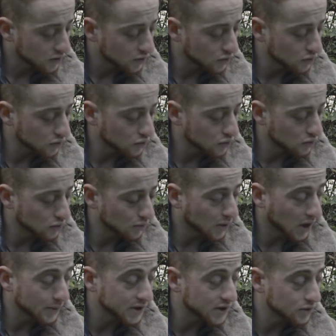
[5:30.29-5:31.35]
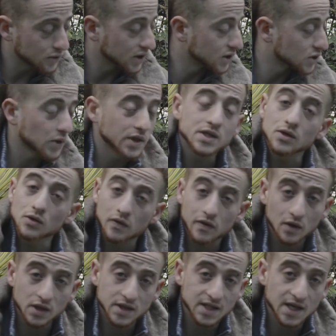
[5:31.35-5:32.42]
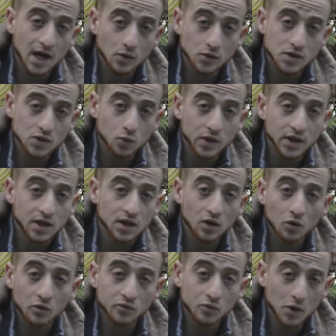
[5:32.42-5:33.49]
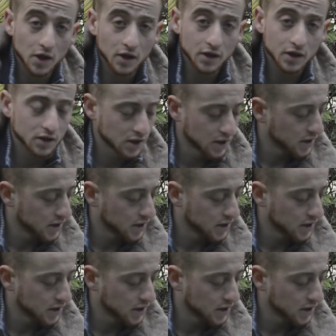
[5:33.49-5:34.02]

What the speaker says: You might be doing 20 or 30 hours a week of work,